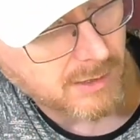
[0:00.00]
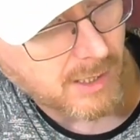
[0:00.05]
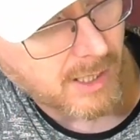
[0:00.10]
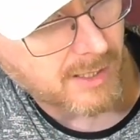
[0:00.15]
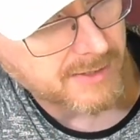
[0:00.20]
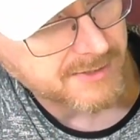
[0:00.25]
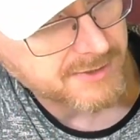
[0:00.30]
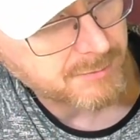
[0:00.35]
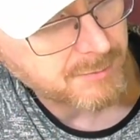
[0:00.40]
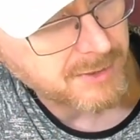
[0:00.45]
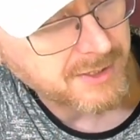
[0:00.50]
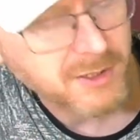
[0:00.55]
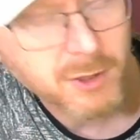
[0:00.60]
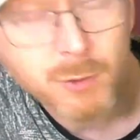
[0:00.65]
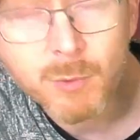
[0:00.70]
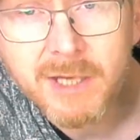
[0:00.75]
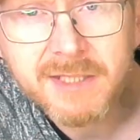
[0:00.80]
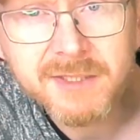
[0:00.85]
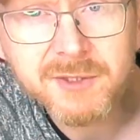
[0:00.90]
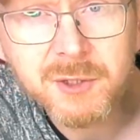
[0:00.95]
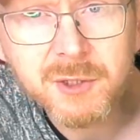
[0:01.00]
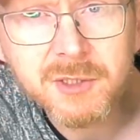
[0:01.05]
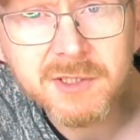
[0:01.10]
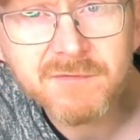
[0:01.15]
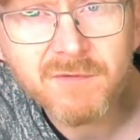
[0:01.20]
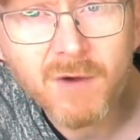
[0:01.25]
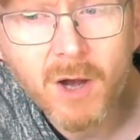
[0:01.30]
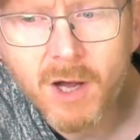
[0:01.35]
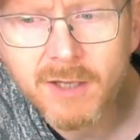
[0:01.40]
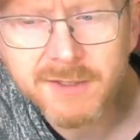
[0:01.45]
ask me the
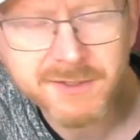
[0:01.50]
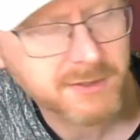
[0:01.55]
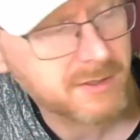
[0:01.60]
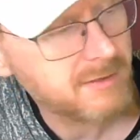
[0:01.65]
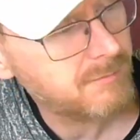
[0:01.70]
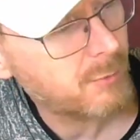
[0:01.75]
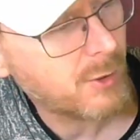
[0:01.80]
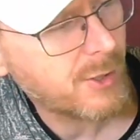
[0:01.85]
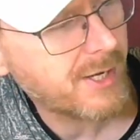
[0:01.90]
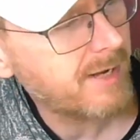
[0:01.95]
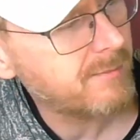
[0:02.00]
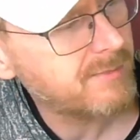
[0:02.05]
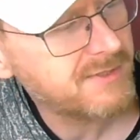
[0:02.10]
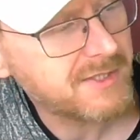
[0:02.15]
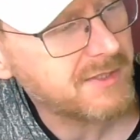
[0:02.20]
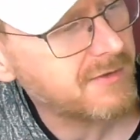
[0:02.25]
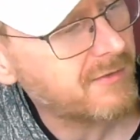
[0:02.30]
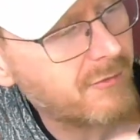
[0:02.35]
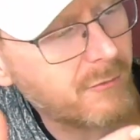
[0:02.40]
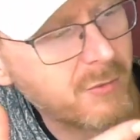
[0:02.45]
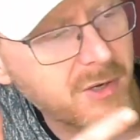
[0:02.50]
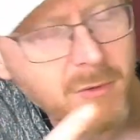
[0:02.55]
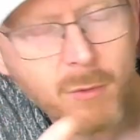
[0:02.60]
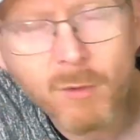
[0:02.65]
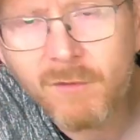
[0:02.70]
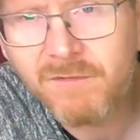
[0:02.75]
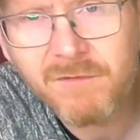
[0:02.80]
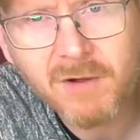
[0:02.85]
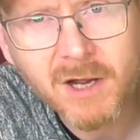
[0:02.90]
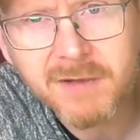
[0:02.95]
questions fast. Perhaps in 3
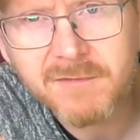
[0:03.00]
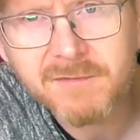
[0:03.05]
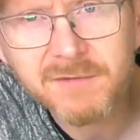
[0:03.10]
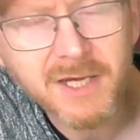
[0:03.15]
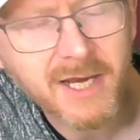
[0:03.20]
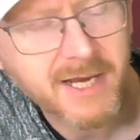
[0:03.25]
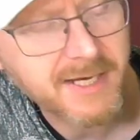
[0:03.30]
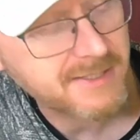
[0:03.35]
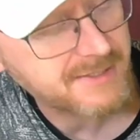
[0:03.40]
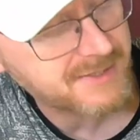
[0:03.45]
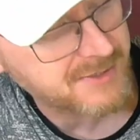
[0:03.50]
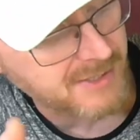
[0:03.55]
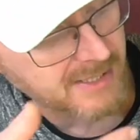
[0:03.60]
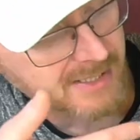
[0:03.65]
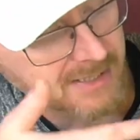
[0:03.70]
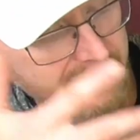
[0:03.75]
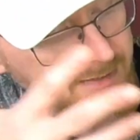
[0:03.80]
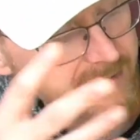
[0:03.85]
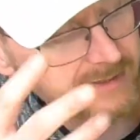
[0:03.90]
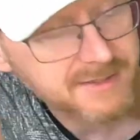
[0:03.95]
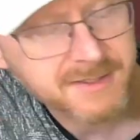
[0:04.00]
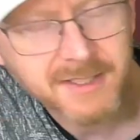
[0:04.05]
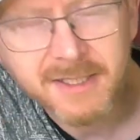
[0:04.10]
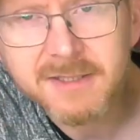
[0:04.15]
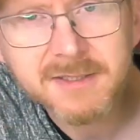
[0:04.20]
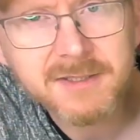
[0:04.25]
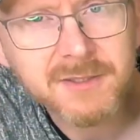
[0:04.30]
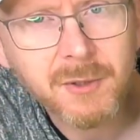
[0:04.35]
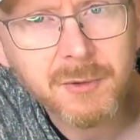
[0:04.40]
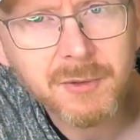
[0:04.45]
or 5 days the
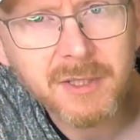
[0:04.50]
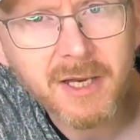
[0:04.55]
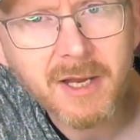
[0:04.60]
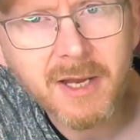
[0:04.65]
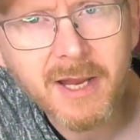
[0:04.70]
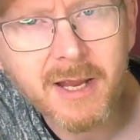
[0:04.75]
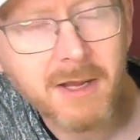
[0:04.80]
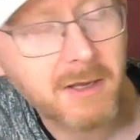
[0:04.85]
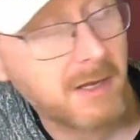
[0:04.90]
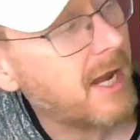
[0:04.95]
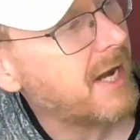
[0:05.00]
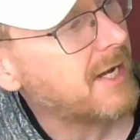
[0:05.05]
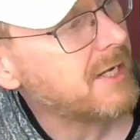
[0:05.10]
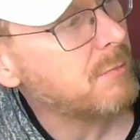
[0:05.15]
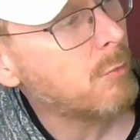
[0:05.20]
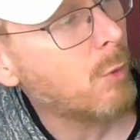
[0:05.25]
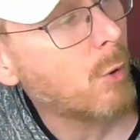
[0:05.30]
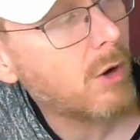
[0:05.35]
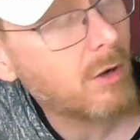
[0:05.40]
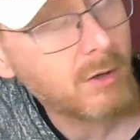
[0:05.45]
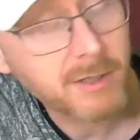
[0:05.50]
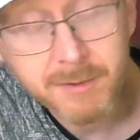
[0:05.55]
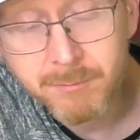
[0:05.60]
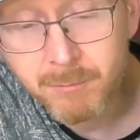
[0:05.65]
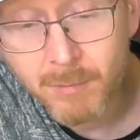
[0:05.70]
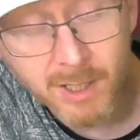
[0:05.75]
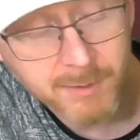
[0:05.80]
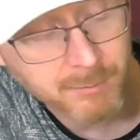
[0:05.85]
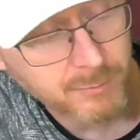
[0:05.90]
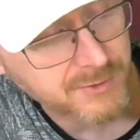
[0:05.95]
set is not anymore
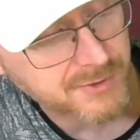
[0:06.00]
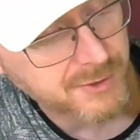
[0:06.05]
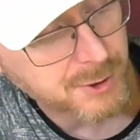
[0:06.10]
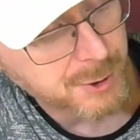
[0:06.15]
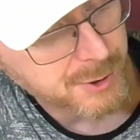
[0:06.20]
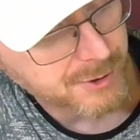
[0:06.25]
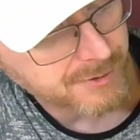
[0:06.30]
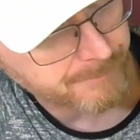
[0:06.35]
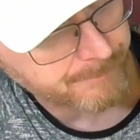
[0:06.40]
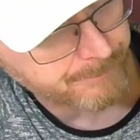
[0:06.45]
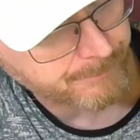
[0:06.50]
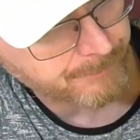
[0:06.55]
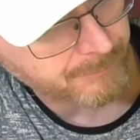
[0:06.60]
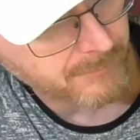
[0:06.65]
in my possession.